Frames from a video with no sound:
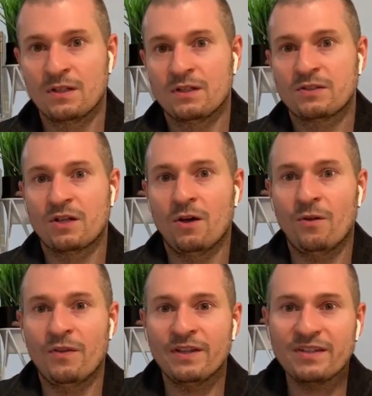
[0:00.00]
So
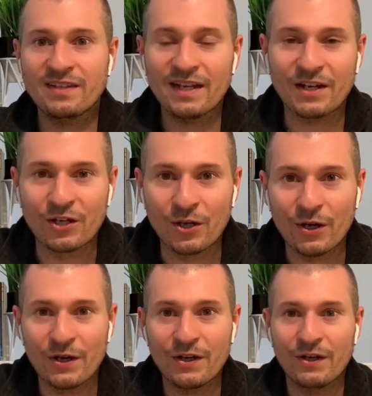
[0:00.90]
this is a
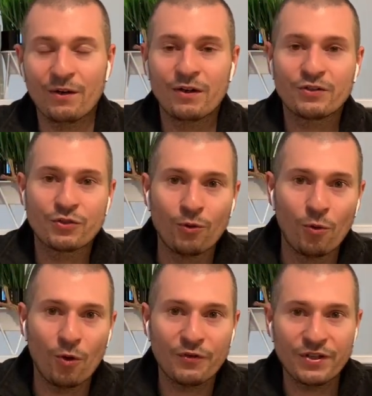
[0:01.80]
good
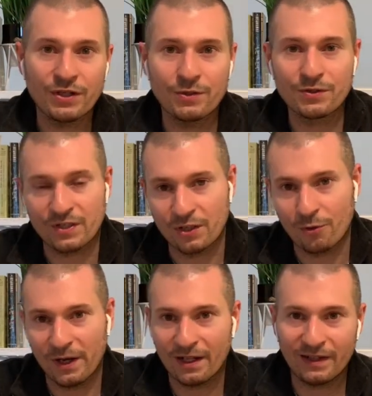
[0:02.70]
tool to use to
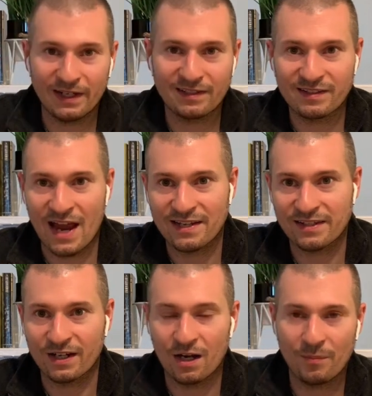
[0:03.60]
quickly assess a
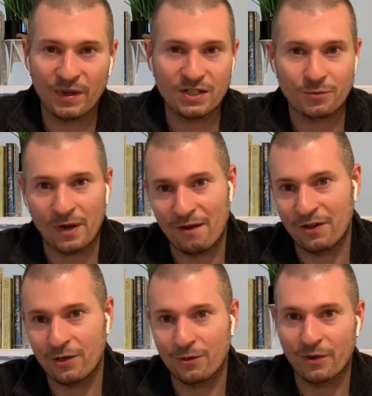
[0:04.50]
company's
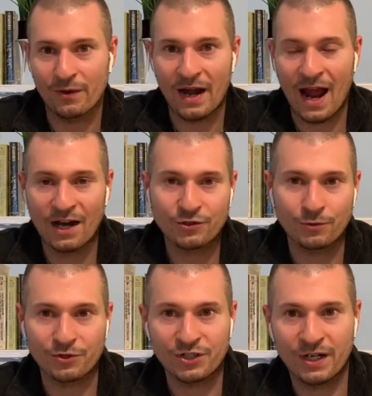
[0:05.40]
revenue to their
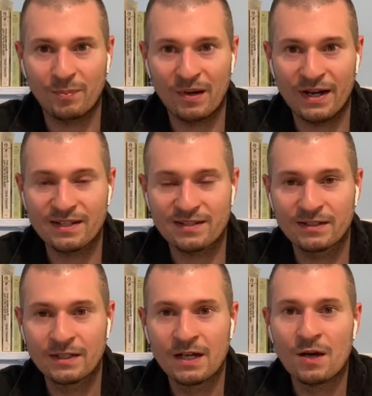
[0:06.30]
actual share price.
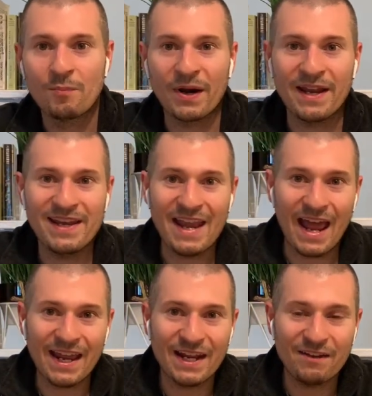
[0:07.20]
But a
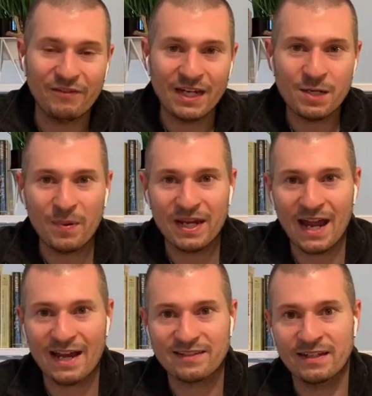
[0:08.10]
negative EPS